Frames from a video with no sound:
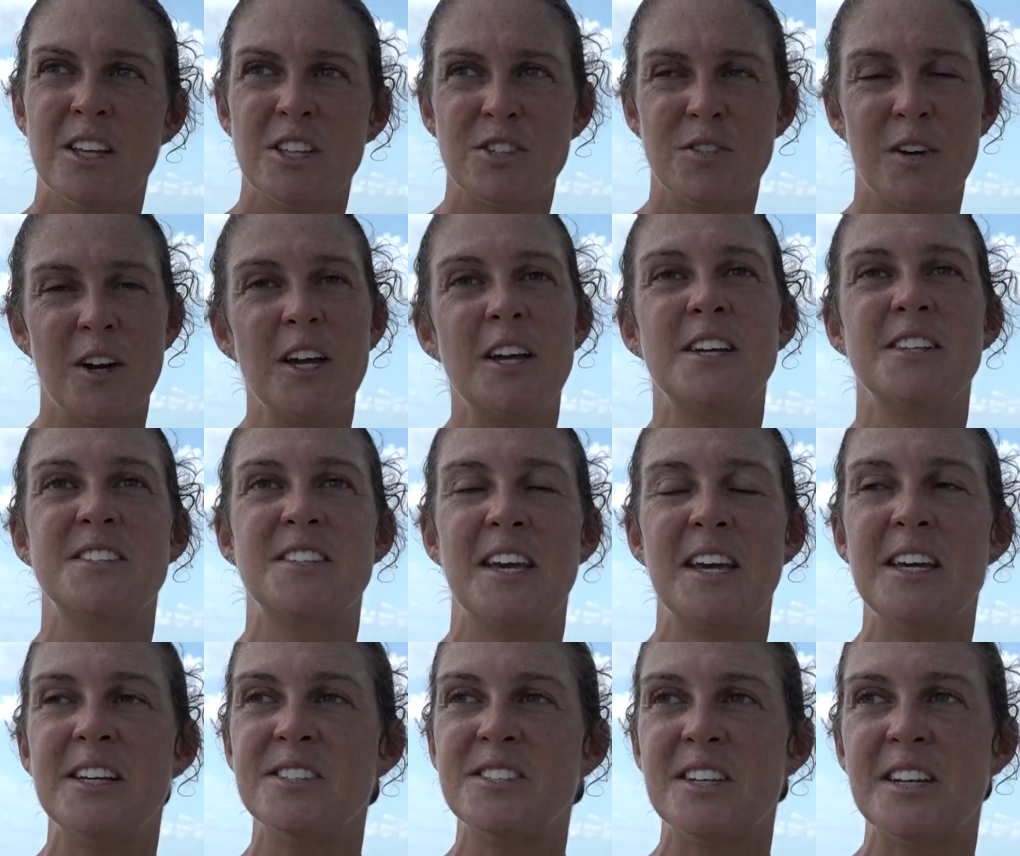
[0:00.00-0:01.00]
It's very
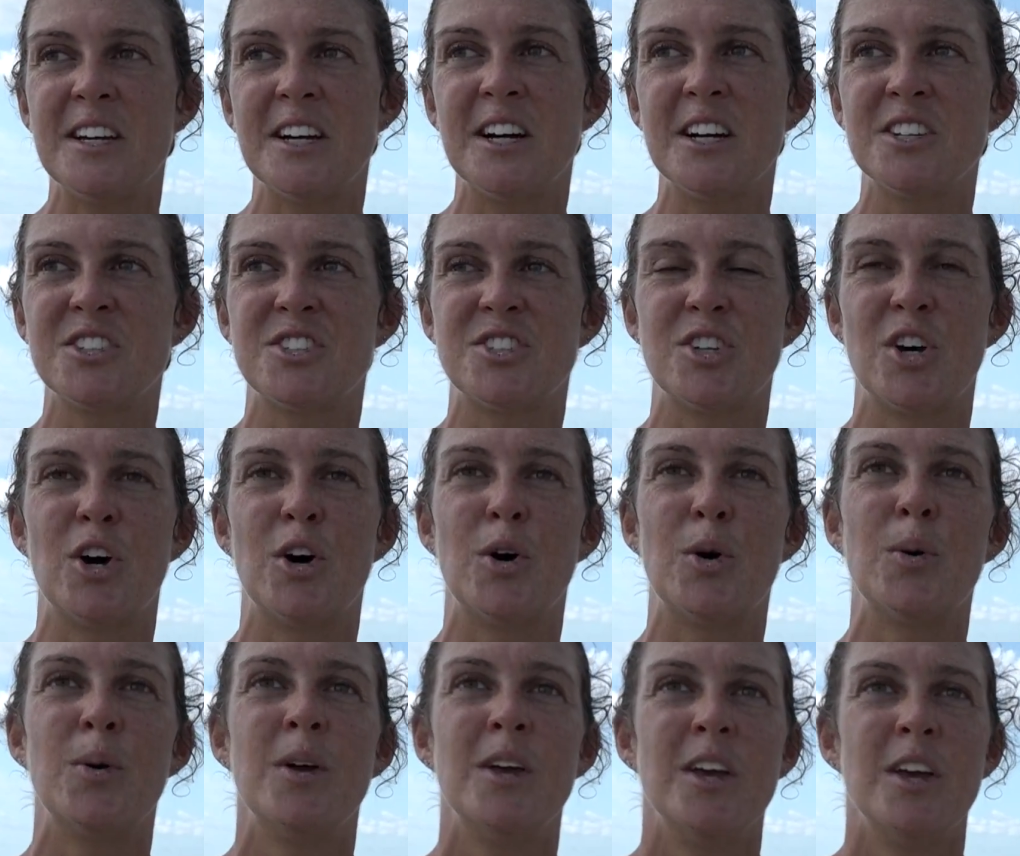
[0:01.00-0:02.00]
contained here,
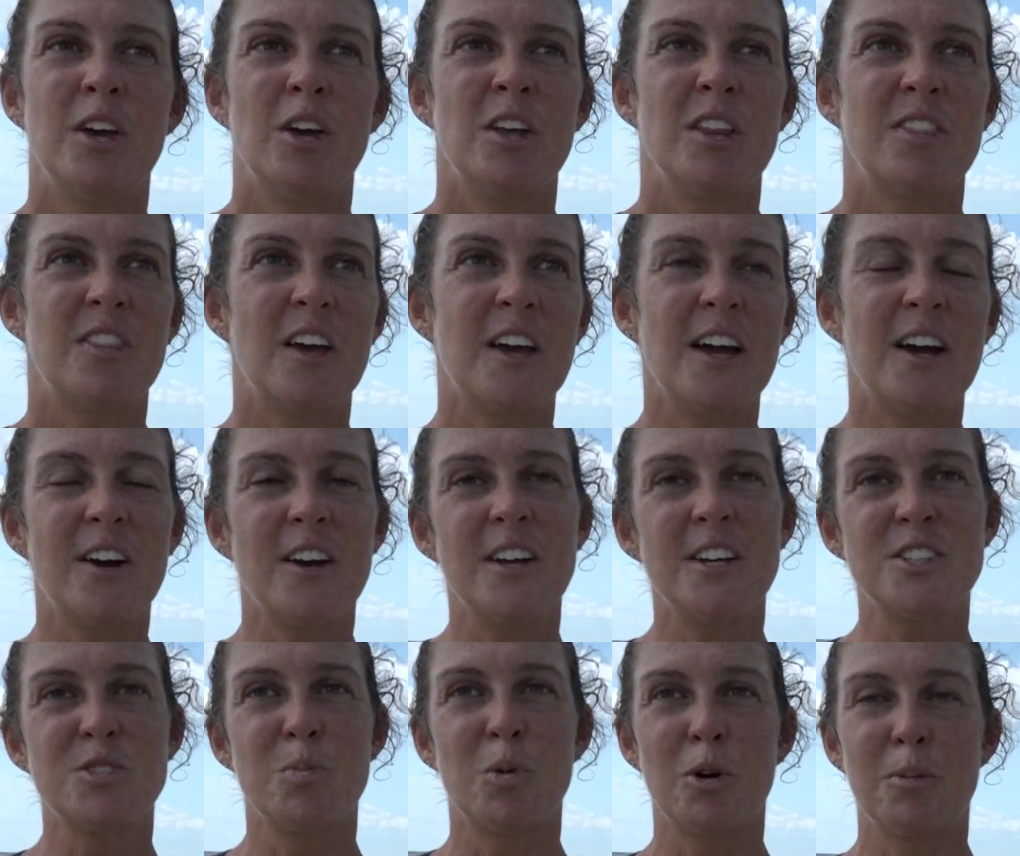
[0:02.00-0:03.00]
so the
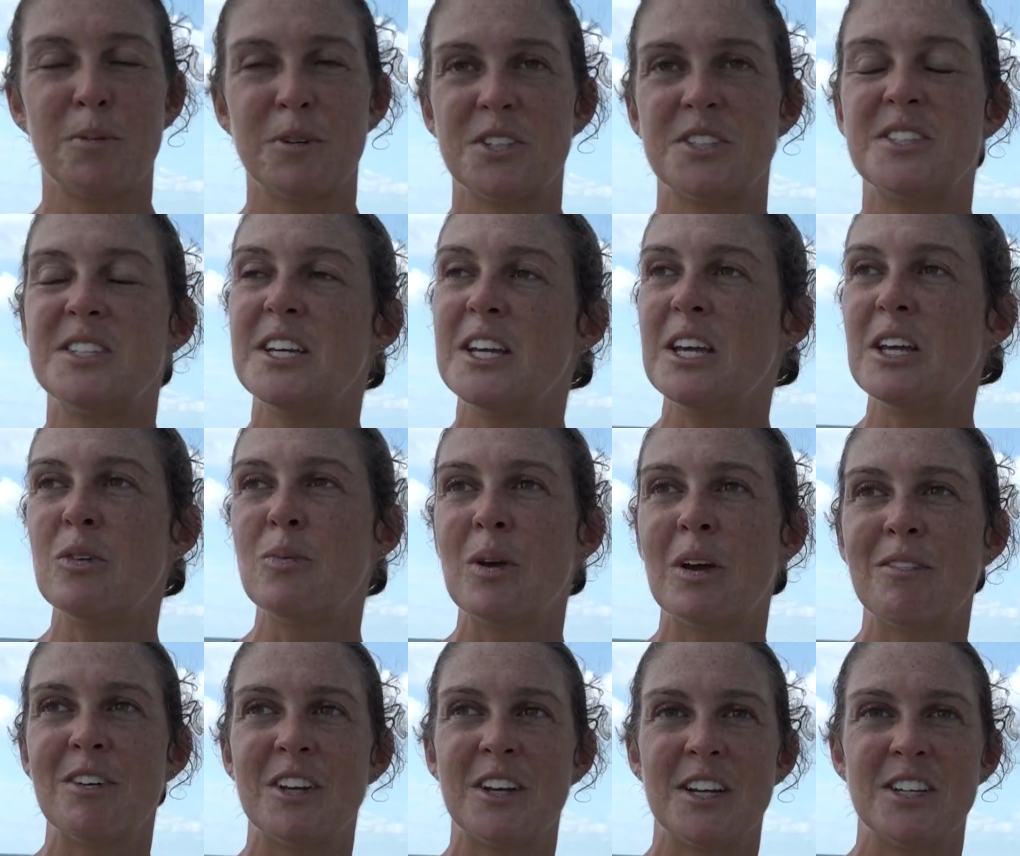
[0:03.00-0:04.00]
area is more pristine. We
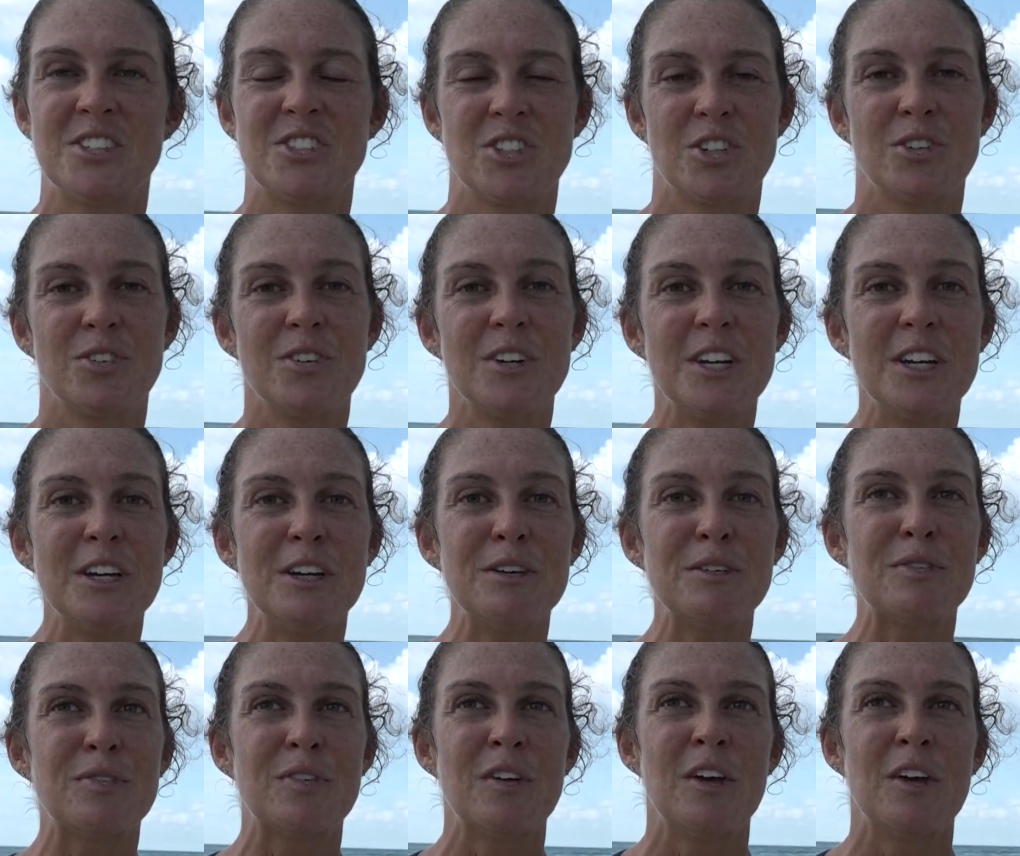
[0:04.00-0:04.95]
have a nicer reef.